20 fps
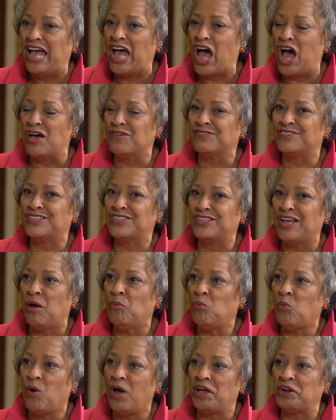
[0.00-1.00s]
of
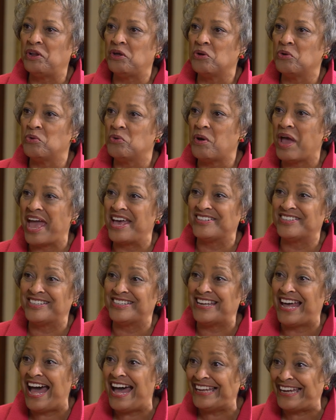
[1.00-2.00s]
someone who has
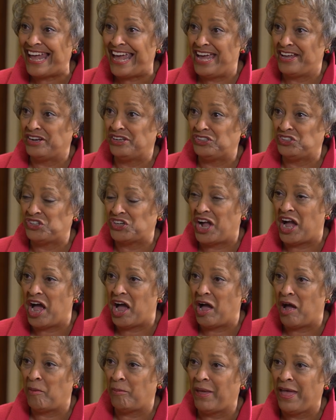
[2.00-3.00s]
not had a
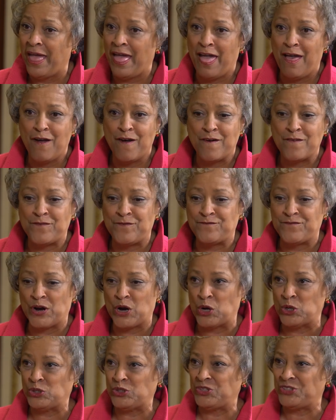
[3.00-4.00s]
job,
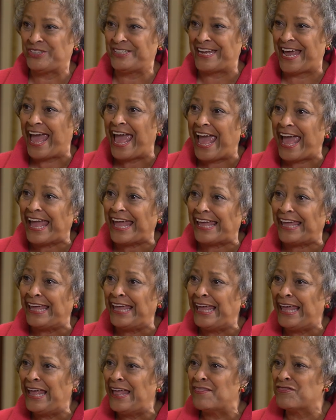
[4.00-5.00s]
first day,
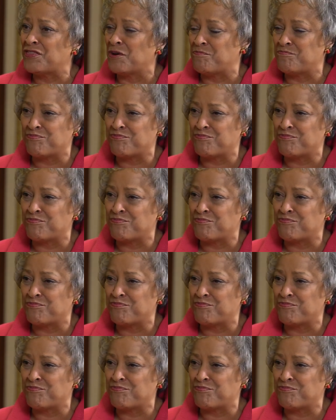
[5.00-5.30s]
the